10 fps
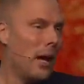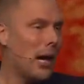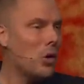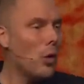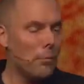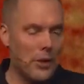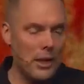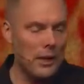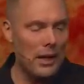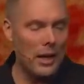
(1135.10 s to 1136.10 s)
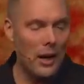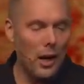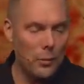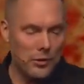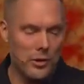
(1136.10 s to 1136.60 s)
I grew up thinking that
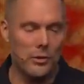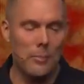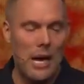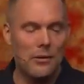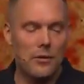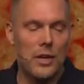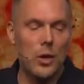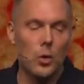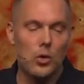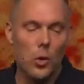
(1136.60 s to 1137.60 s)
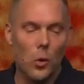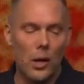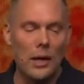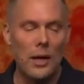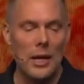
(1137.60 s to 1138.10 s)
God was this massive
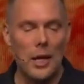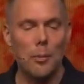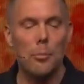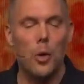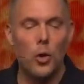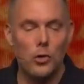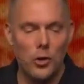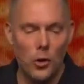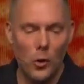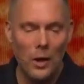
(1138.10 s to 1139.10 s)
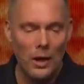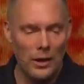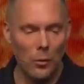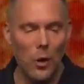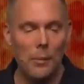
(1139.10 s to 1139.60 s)
killjoy, impersonal,
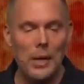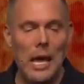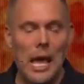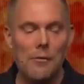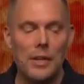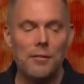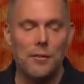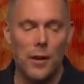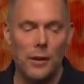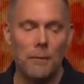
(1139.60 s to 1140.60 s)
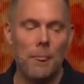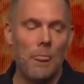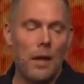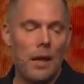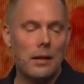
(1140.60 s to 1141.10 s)
didn't want me to have any fun,
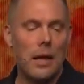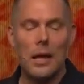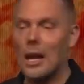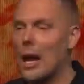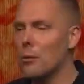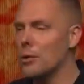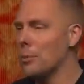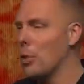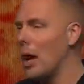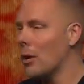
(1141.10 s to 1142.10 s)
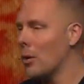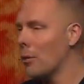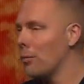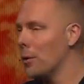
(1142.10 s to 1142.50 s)
and I was a prodigal